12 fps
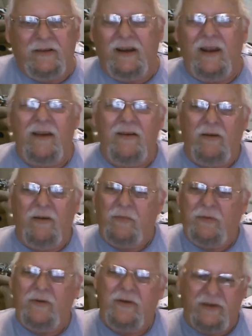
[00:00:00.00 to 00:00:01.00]
So I
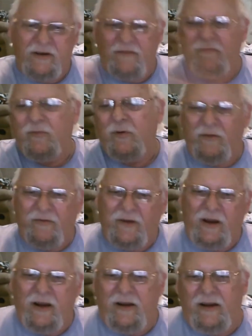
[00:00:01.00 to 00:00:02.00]
pressed 7, put the
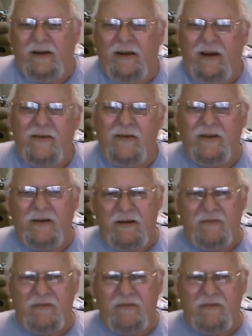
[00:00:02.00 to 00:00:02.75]
phone down, came and said, who